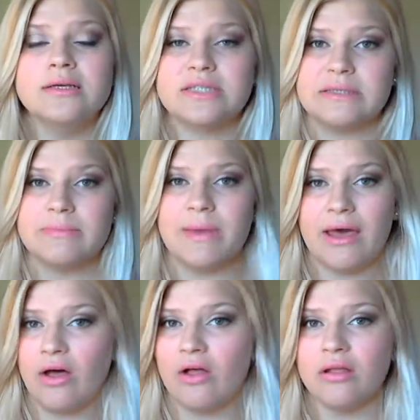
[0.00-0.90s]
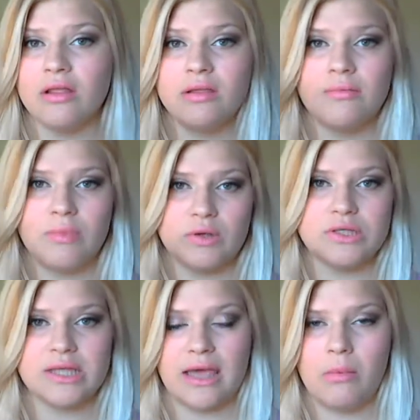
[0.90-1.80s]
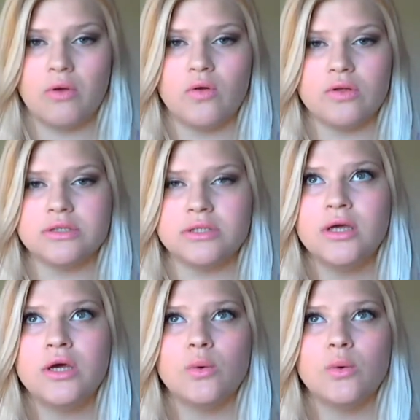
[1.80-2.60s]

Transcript: smell most of the chemicals,